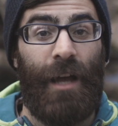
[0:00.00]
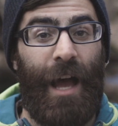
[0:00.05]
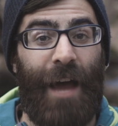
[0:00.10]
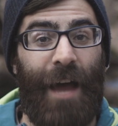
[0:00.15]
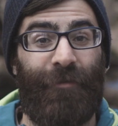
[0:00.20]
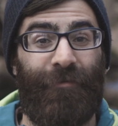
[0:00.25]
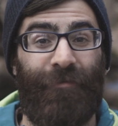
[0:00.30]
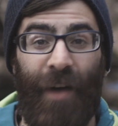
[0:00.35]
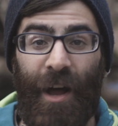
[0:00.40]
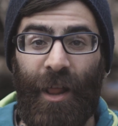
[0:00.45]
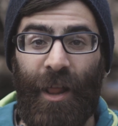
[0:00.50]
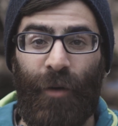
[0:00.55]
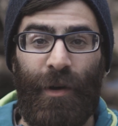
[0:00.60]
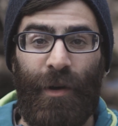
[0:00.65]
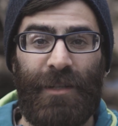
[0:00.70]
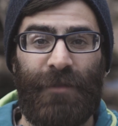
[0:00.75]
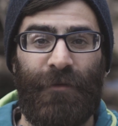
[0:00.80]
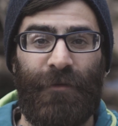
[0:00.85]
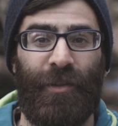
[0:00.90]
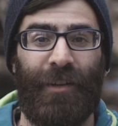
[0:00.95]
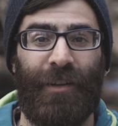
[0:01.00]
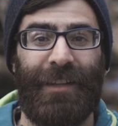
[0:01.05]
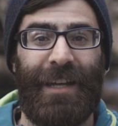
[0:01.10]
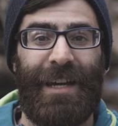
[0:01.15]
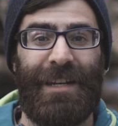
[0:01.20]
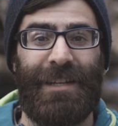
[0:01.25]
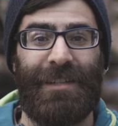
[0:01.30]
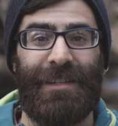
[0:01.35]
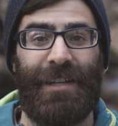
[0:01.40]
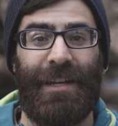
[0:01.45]
And follow us for the
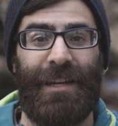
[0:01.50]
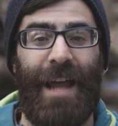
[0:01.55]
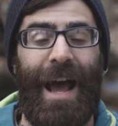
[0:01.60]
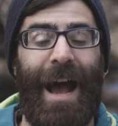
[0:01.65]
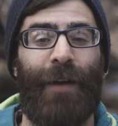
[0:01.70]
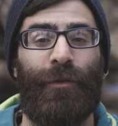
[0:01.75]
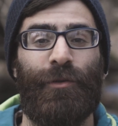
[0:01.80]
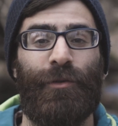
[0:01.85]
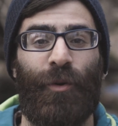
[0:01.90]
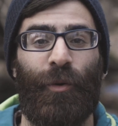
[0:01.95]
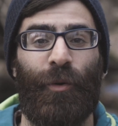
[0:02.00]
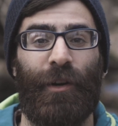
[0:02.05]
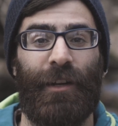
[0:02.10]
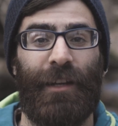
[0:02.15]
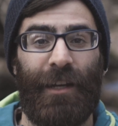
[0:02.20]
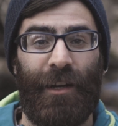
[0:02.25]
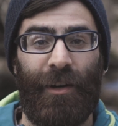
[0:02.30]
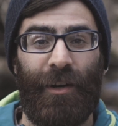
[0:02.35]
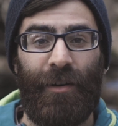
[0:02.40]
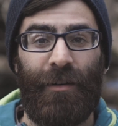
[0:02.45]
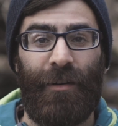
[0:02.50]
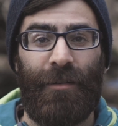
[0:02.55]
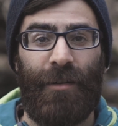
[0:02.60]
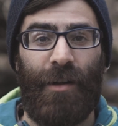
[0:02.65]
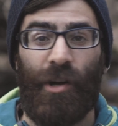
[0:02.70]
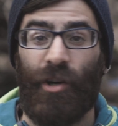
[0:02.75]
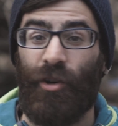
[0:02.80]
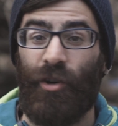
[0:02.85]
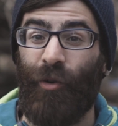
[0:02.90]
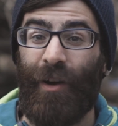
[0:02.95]
latest in outdoor gear,
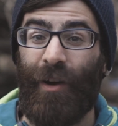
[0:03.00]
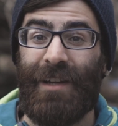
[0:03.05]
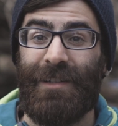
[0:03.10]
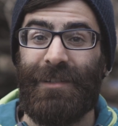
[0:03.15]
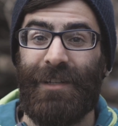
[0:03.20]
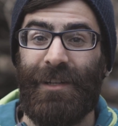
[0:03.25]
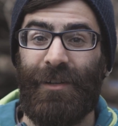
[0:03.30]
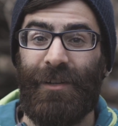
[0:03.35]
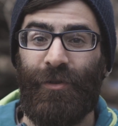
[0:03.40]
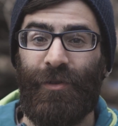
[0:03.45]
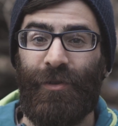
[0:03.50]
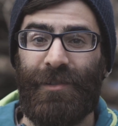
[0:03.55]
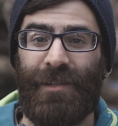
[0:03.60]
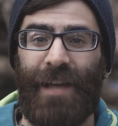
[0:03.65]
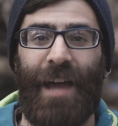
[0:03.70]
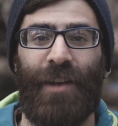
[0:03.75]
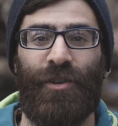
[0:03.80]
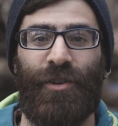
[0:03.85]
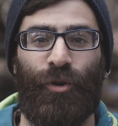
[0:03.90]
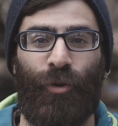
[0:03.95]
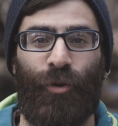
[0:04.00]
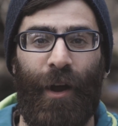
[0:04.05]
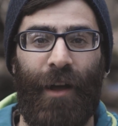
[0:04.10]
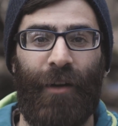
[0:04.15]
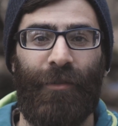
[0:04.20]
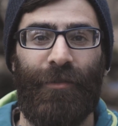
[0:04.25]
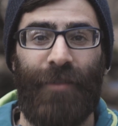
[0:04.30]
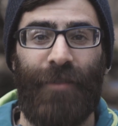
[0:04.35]
great deals, and trail